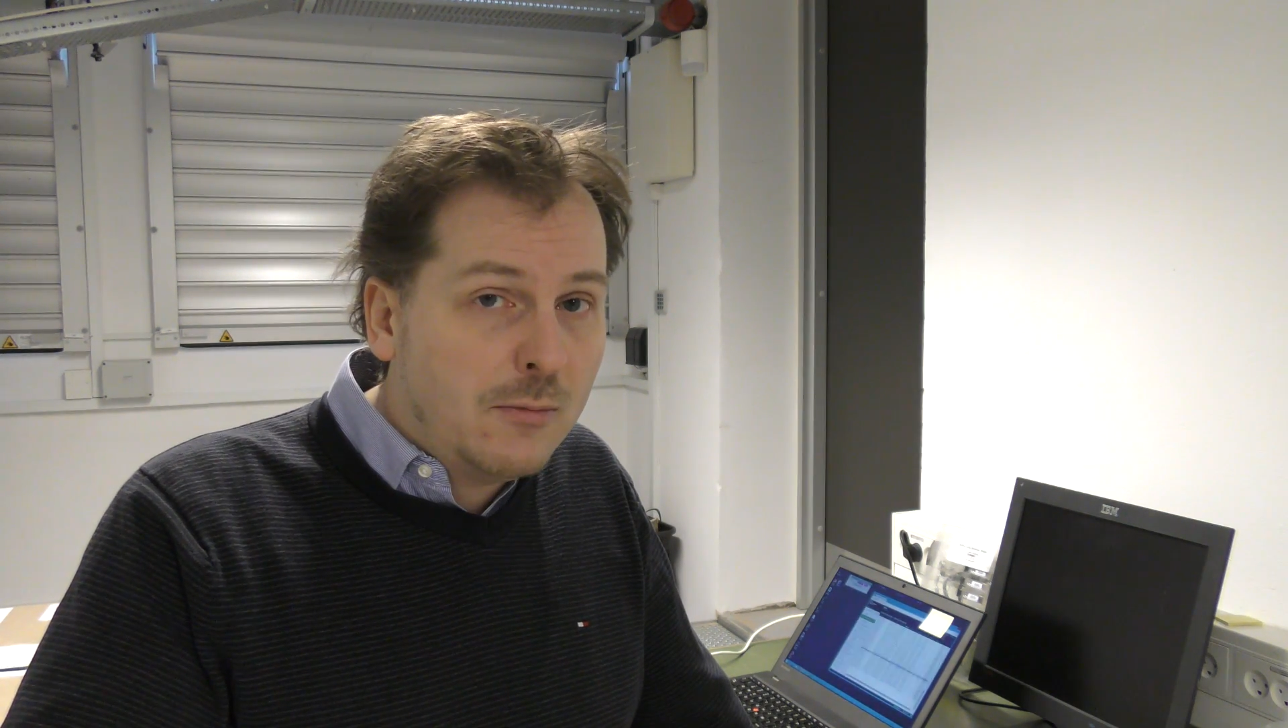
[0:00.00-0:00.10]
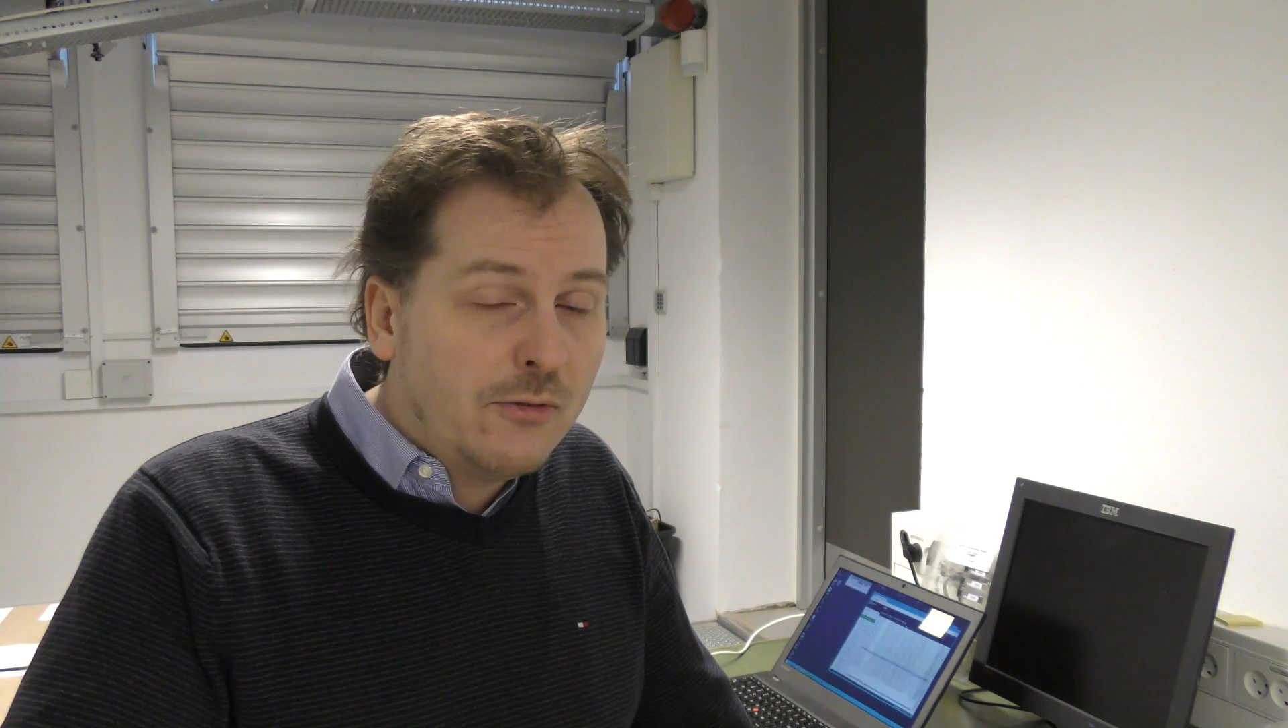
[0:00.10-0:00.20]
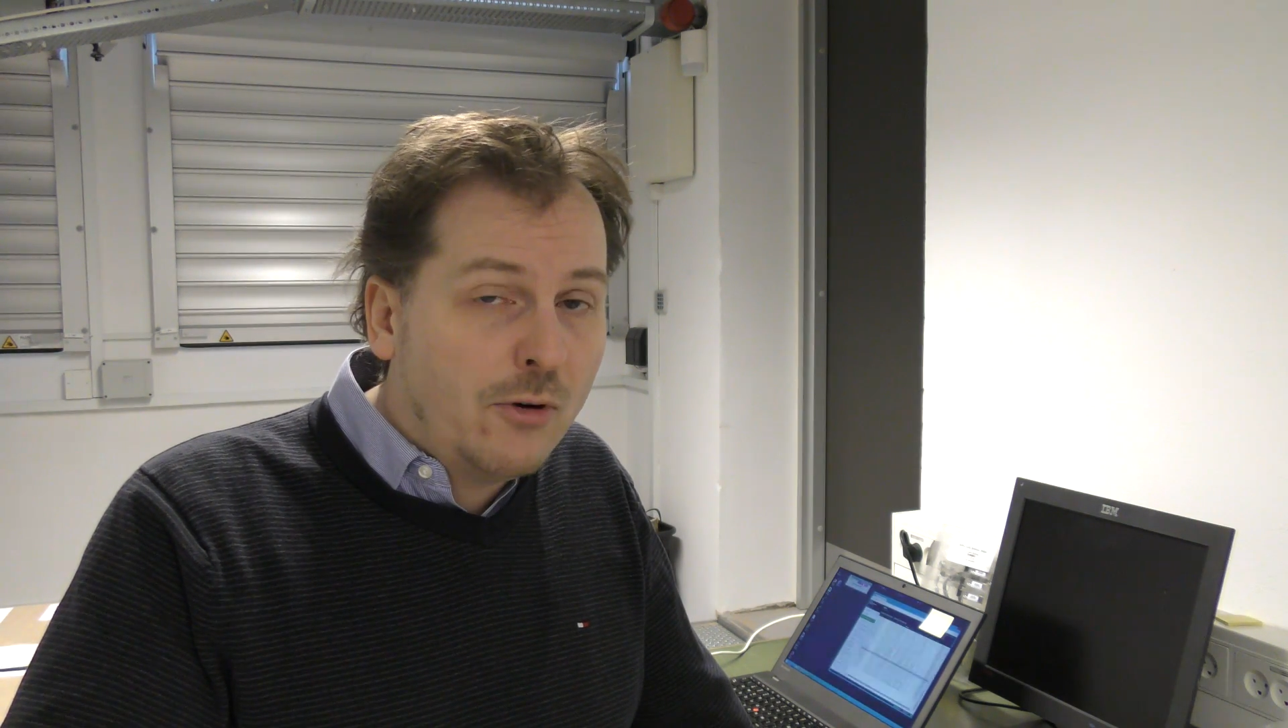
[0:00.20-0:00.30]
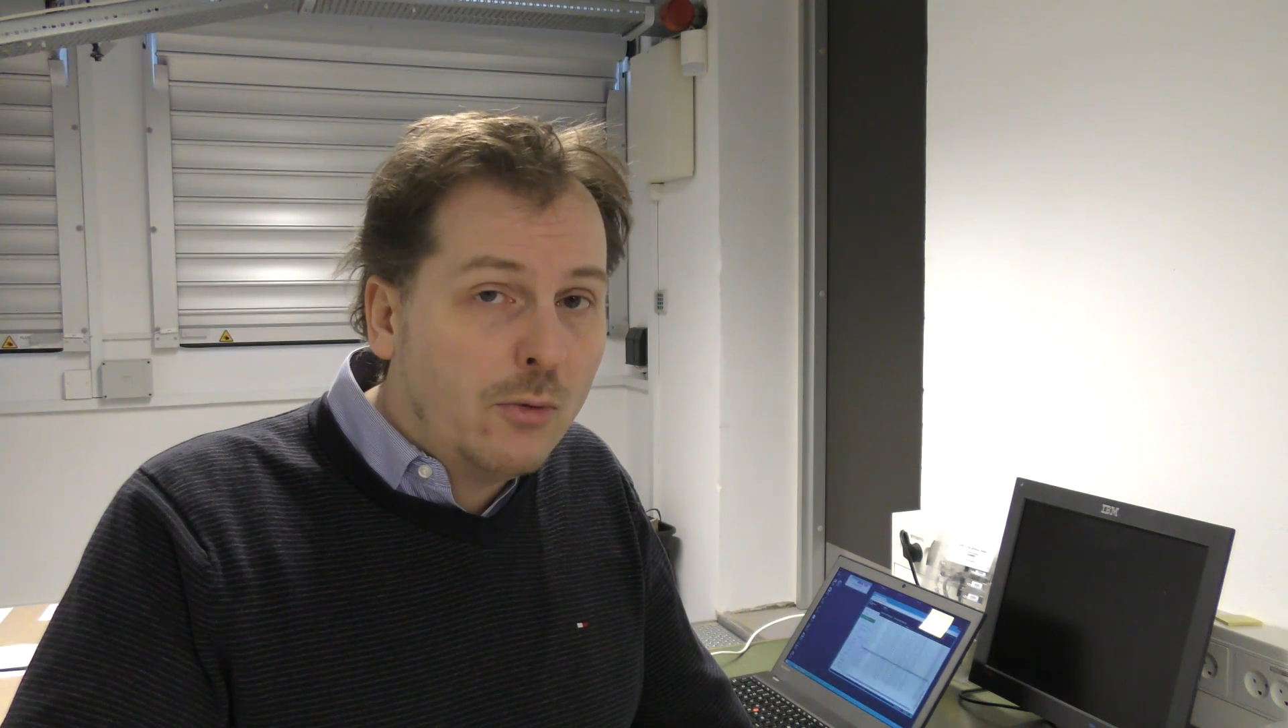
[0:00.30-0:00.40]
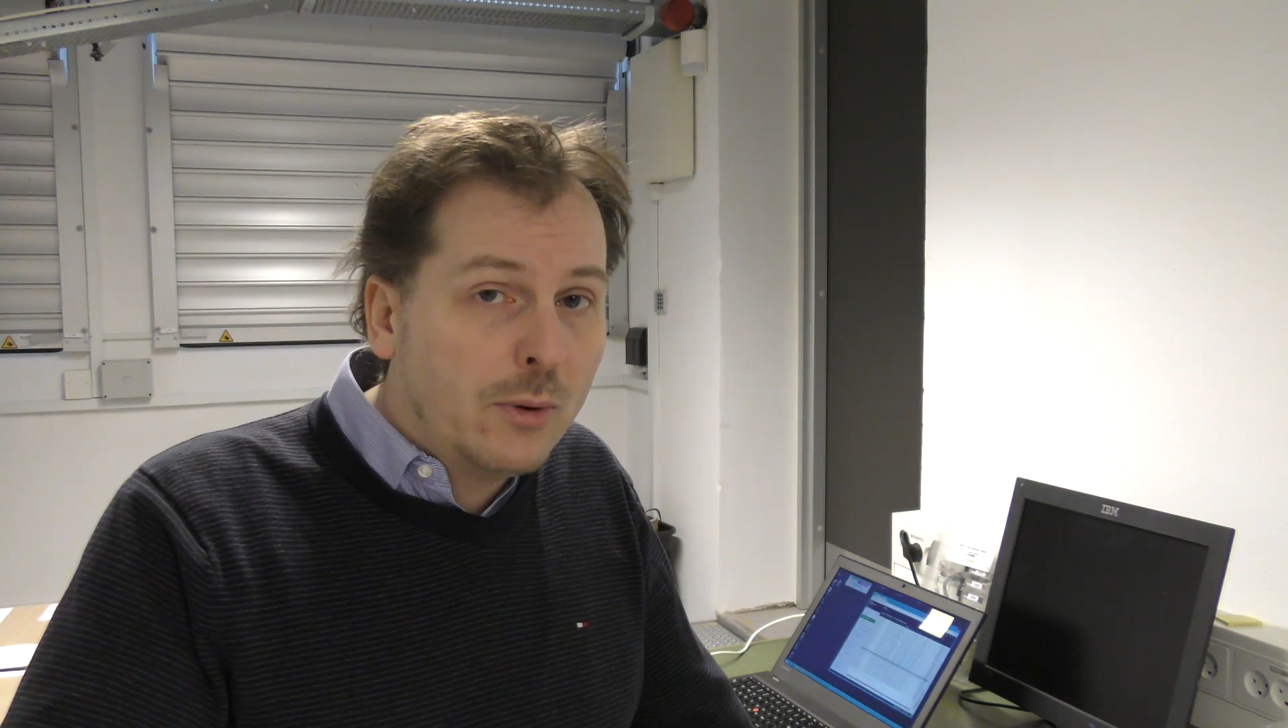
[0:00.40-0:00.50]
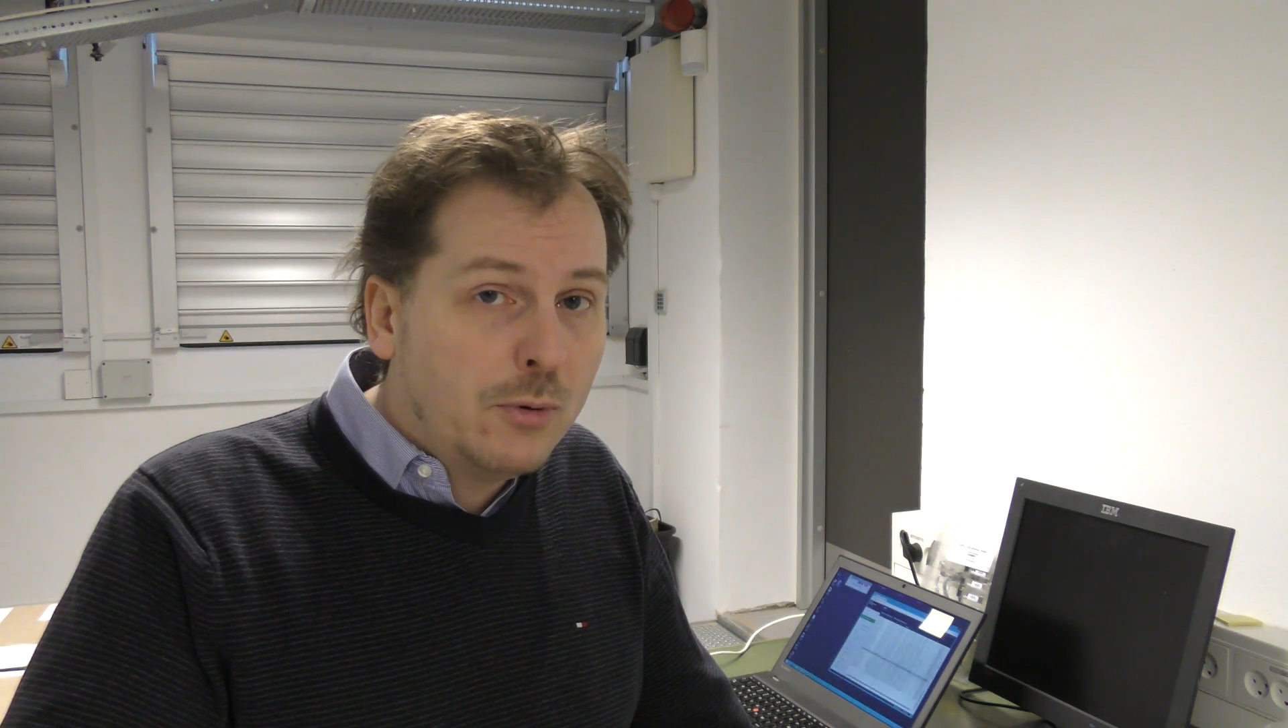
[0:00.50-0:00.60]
before we